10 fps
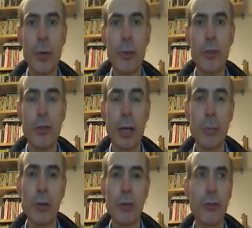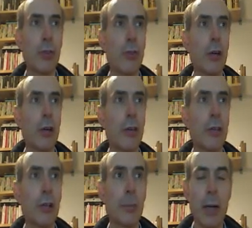by the time constant of
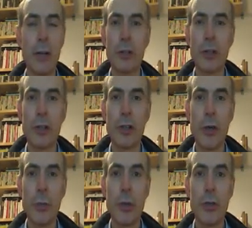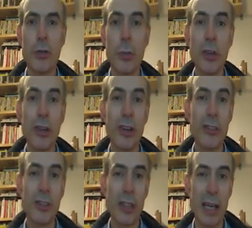the capacitor with this
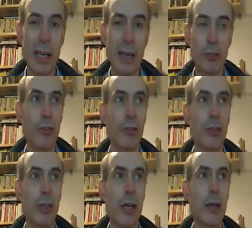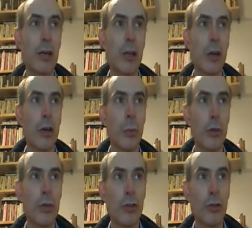100K resistor here,
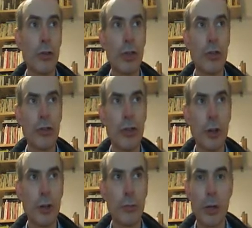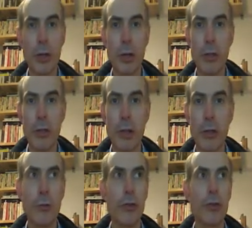which is the discharge path
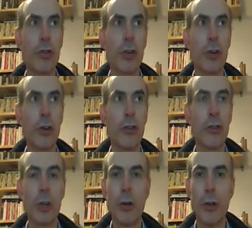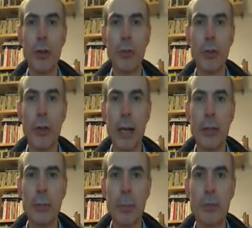for the charge on that
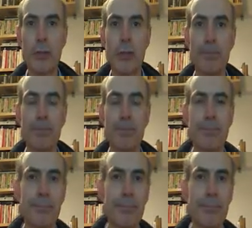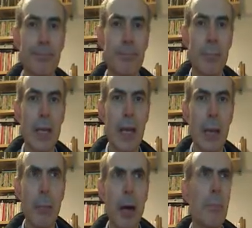capacitor. It
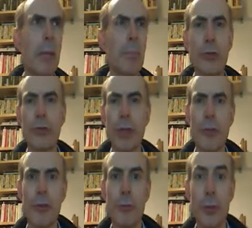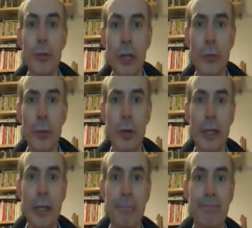might make more sense if we see it working.